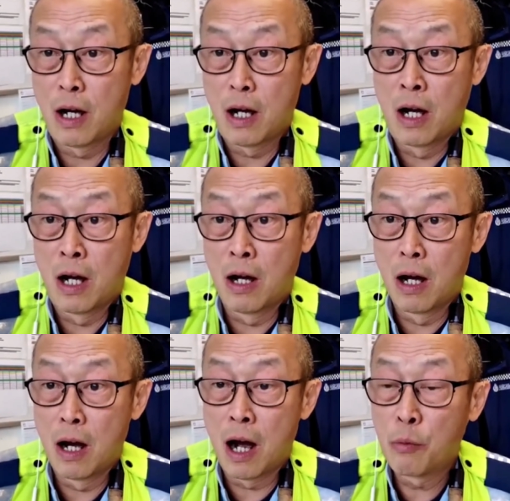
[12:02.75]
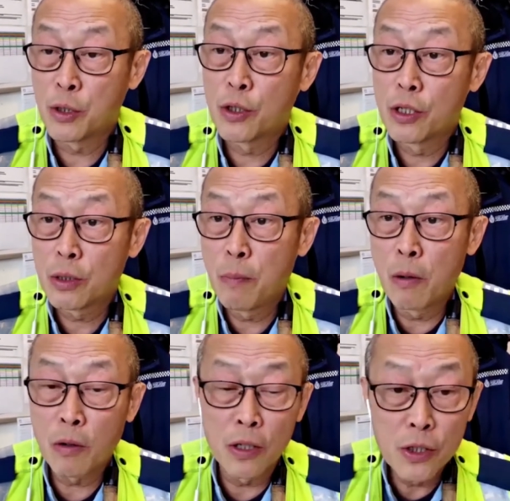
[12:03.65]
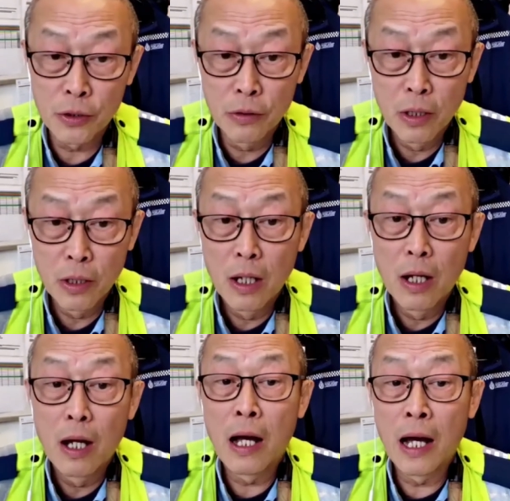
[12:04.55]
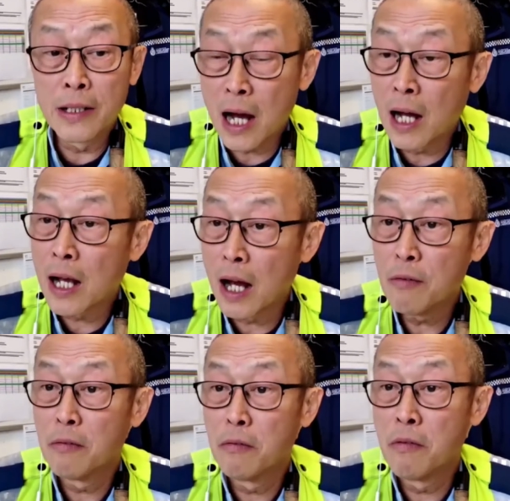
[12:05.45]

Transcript: I was spoken to, and I can't,